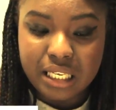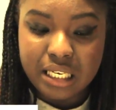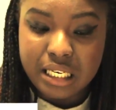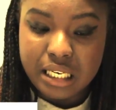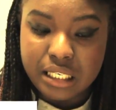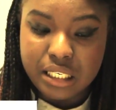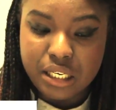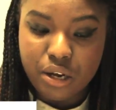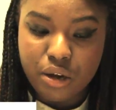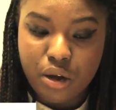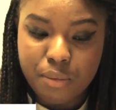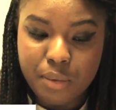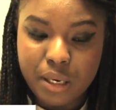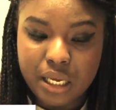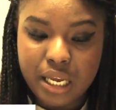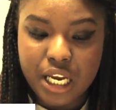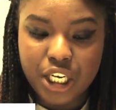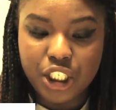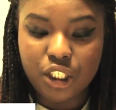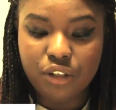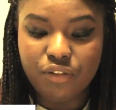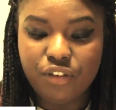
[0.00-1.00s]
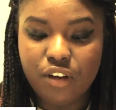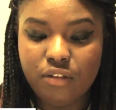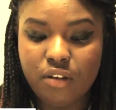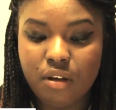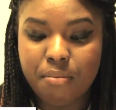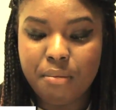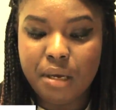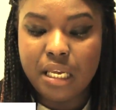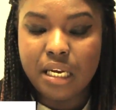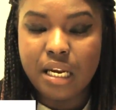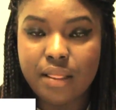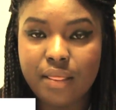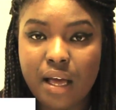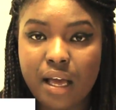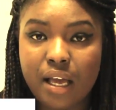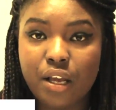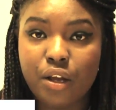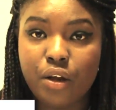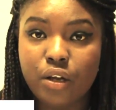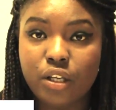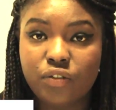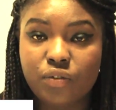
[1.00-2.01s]
a linear communication theory, meaning that
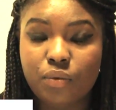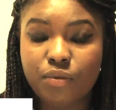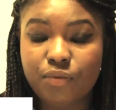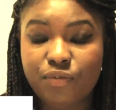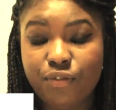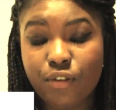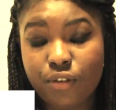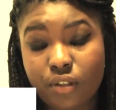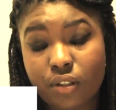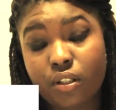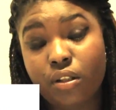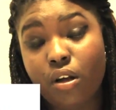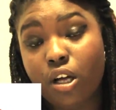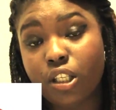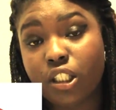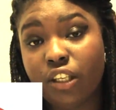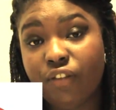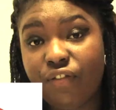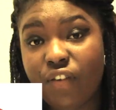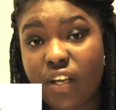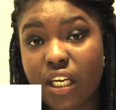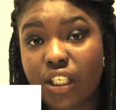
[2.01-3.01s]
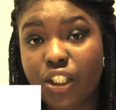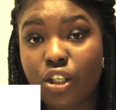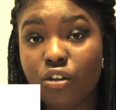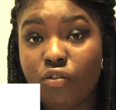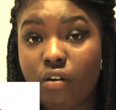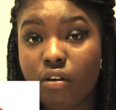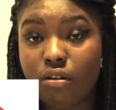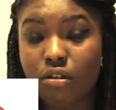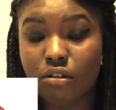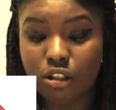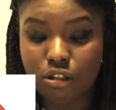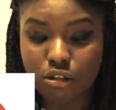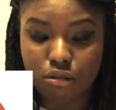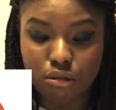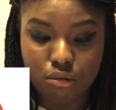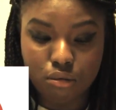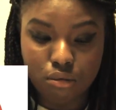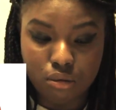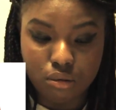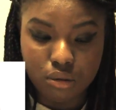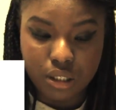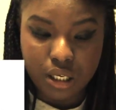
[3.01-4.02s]
it goes from start to finish in chronological
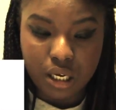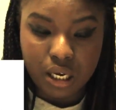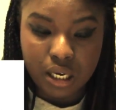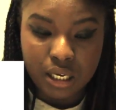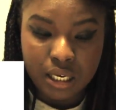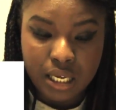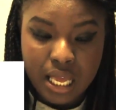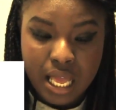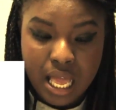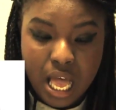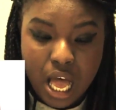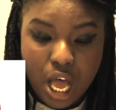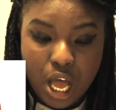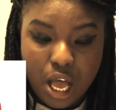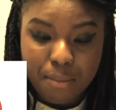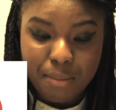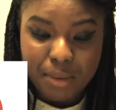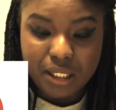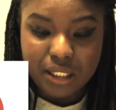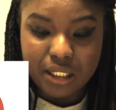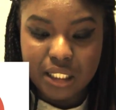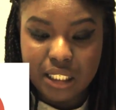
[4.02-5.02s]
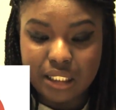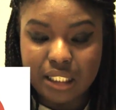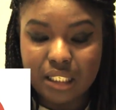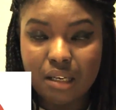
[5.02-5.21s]
order, and suggests